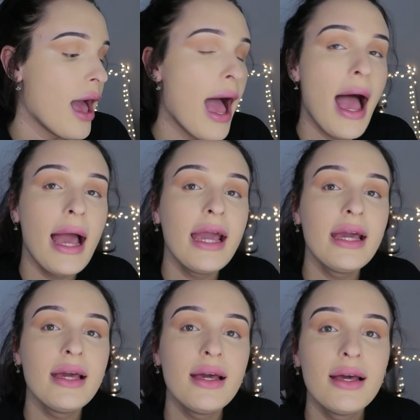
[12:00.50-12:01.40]

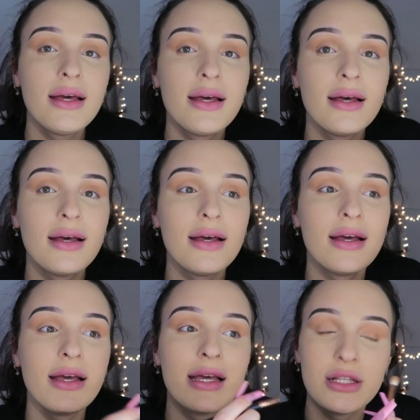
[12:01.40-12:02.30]
I
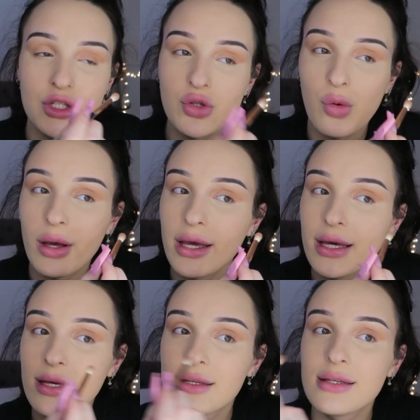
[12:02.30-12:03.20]

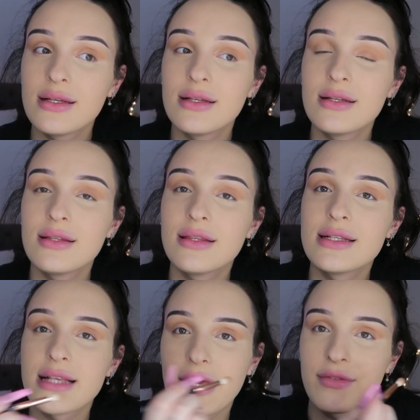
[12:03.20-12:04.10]
enjoy the
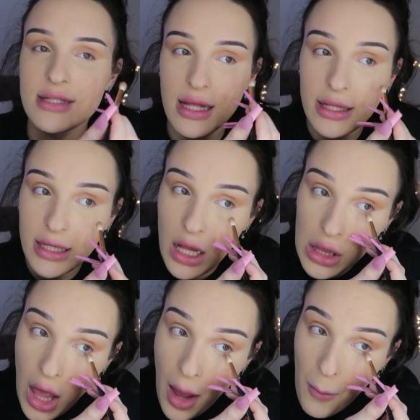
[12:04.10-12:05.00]
psych facility a
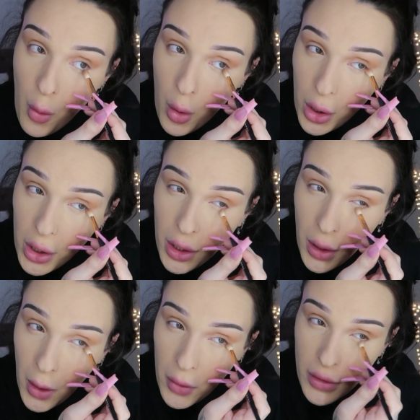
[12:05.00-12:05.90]
lot more
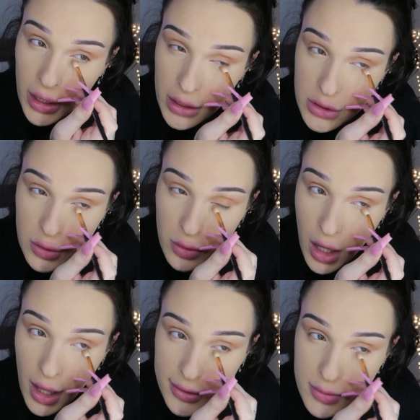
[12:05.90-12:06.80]
than I do the
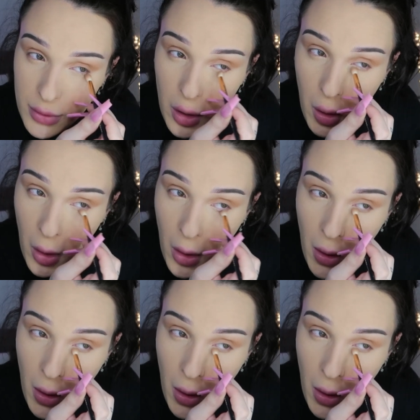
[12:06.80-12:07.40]
hospital.